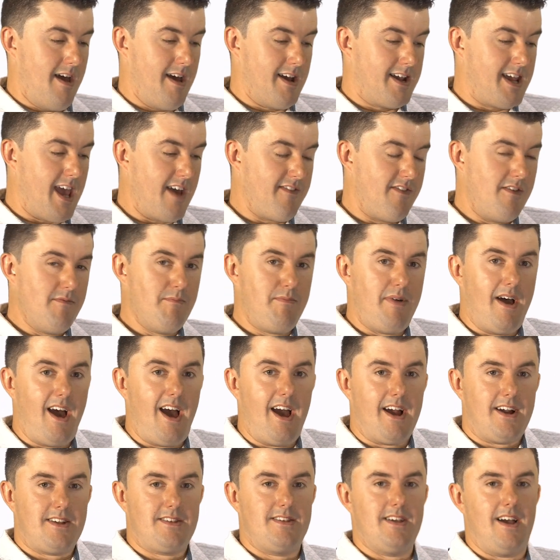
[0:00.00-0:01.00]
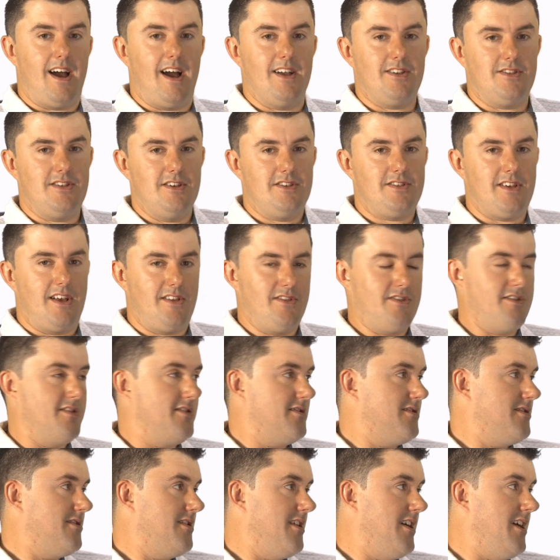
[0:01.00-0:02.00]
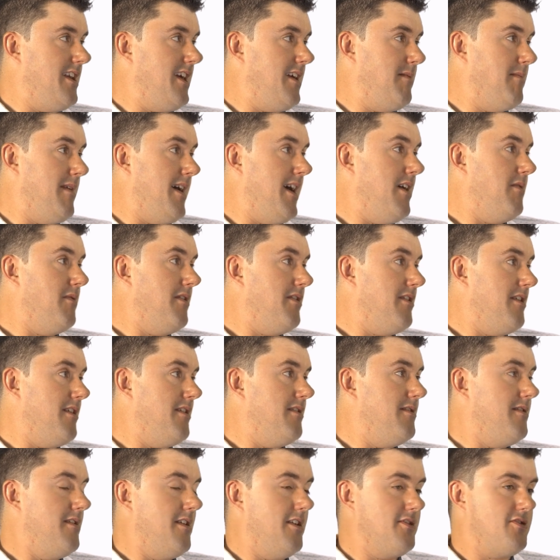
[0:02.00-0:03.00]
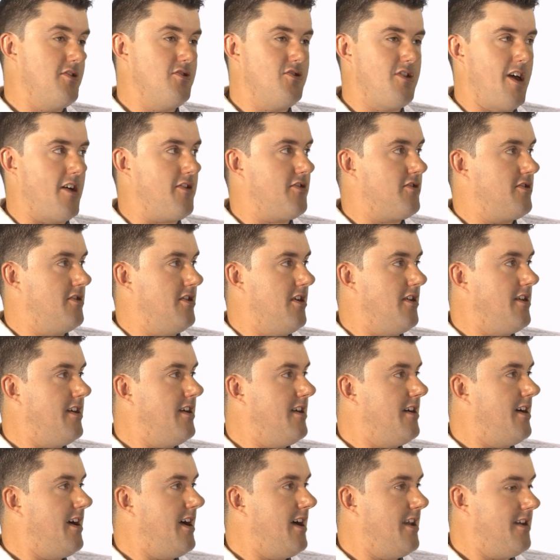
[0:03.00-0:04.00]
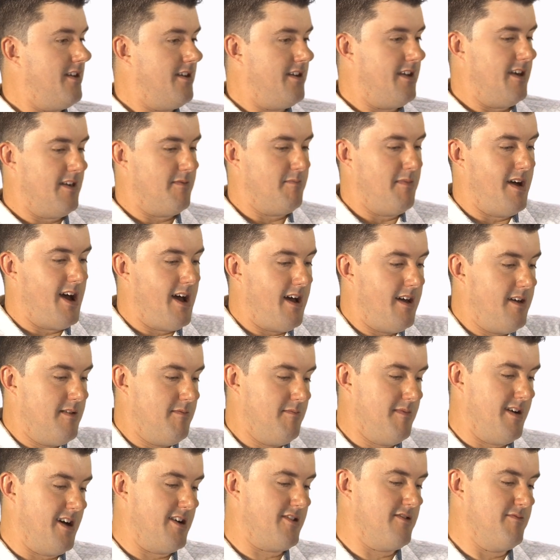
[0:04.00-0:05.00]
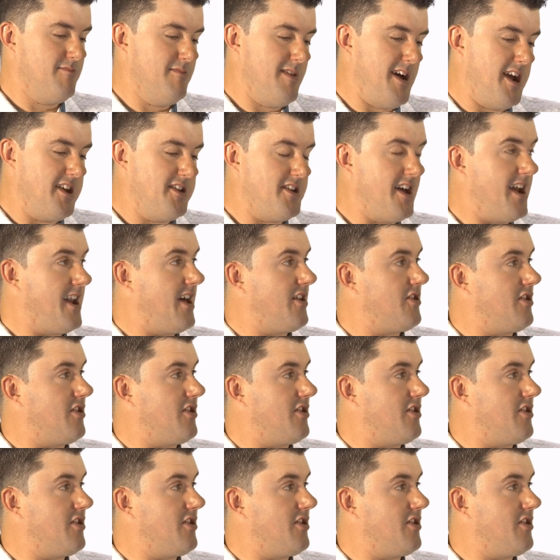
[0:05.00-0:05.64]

uh, Kevin Pax actually sent us an email with a, a, suggestion on it, and it's my, my good mate Dan